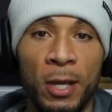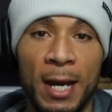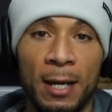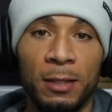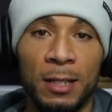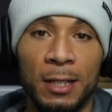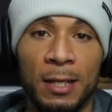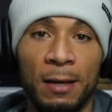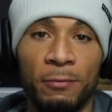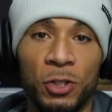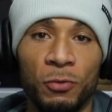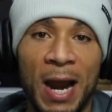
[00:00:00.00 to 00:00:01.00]
than Anthony
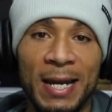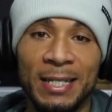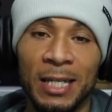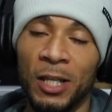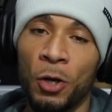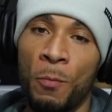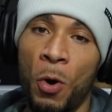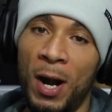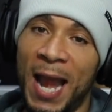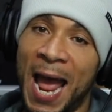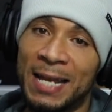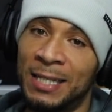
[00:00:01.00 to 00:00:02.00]
Davis, right? He's a little more
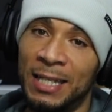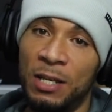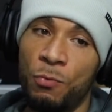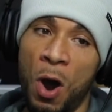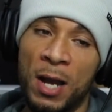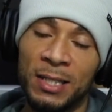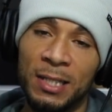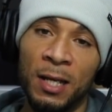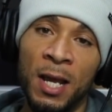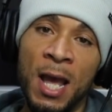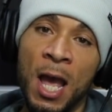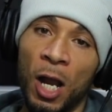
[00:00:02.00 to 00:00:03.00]
nasty. He wants to
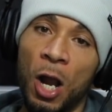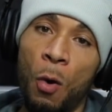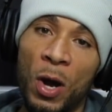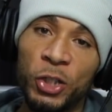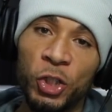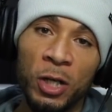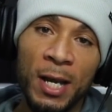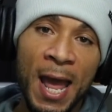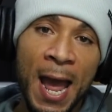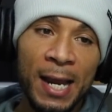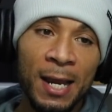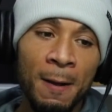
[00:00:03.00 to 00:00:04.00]
go at your
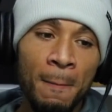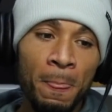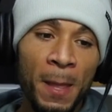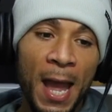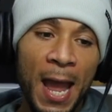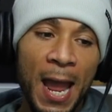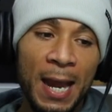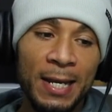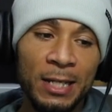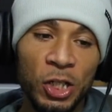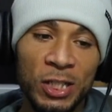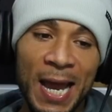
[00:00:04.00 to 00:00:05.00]
neck, and
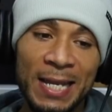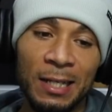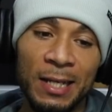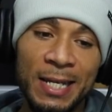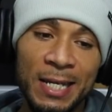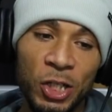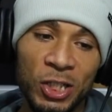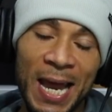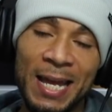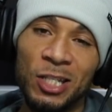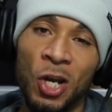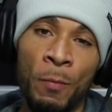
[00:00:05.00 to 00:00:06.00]
he just has
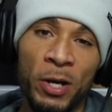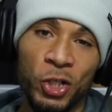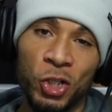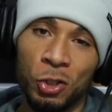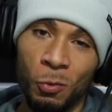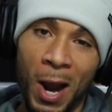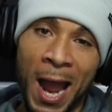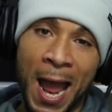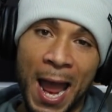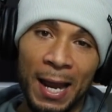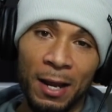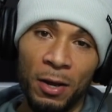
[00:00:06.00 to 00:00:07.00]
so much
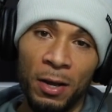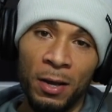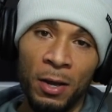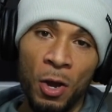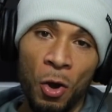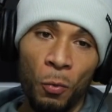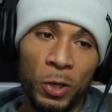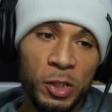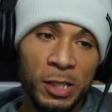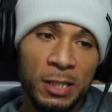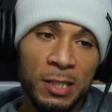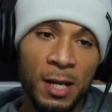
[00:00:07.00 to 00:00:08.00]
swag, which
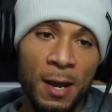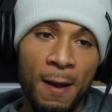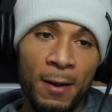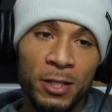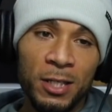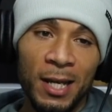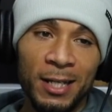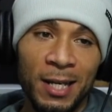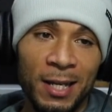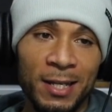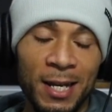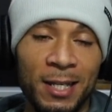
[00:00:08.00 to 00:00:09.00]
is
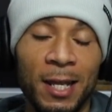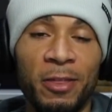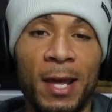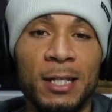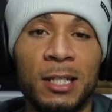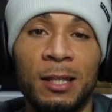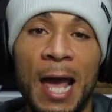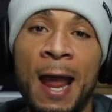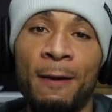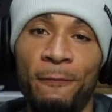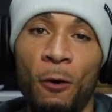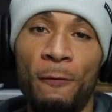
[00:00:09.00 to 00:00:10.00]
it's
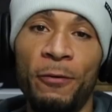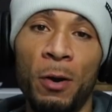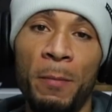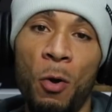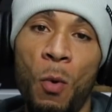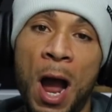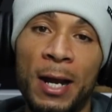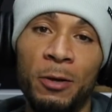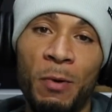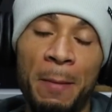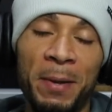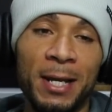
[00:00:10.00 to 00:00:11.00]
thankful if you're Milwaukee,
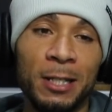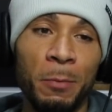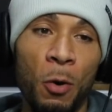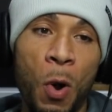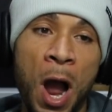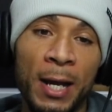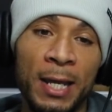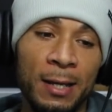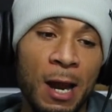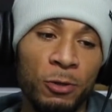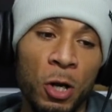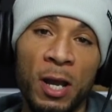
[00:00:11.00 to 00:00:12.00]
right? Because Milwaukee,
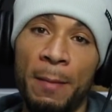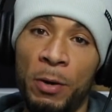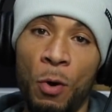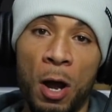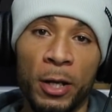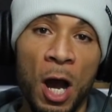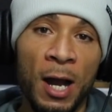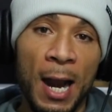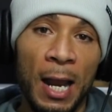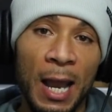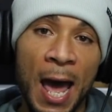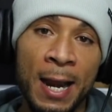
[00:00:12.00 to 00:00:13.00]
now don't get me wrong, y'all got
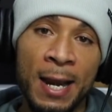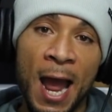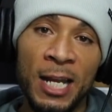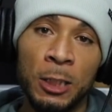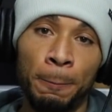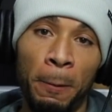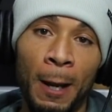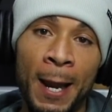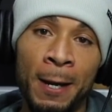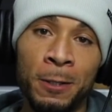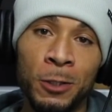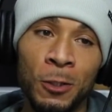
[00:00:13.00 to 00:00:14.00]
a lot of nice
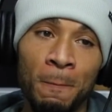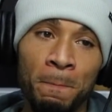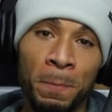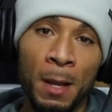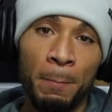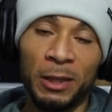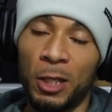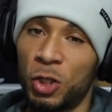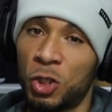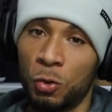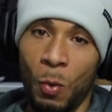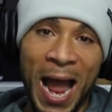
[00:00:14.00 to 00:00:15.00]
players, but they're
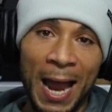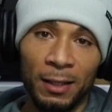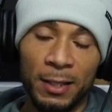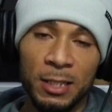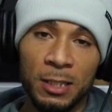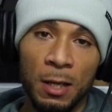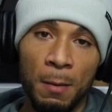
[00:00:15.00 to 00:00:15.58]
swagless.